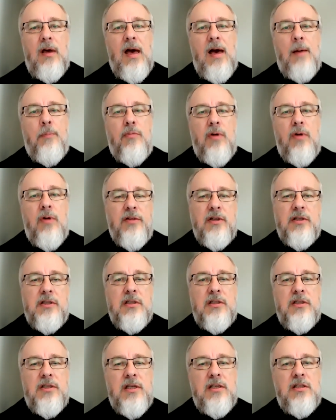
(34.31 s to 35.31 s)
our brothers
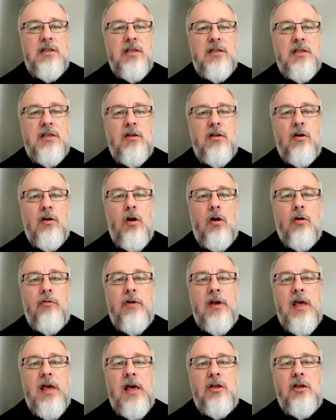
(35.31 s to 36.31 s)
and sisters in the
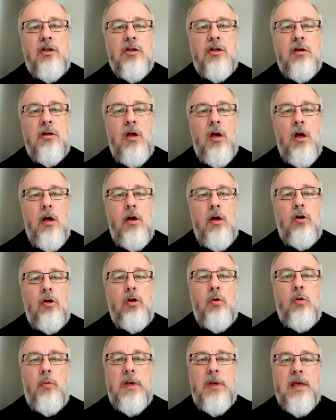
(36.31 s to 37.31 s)
congregation
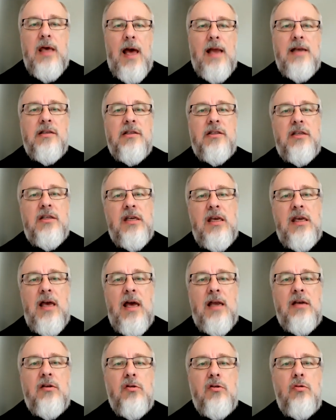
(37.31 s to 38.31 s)
who we can see
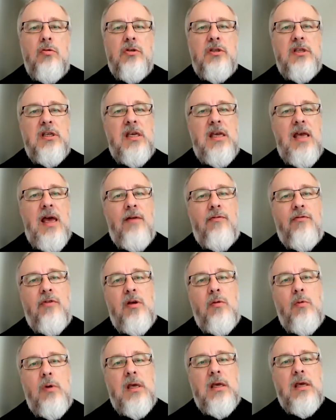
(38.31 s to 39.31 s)
and do see
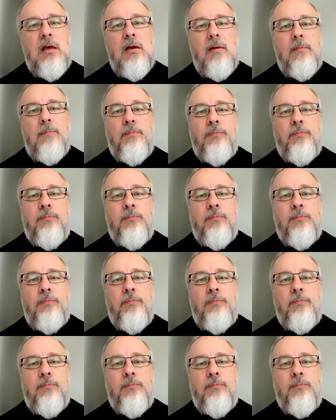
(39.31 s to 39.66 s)
every week.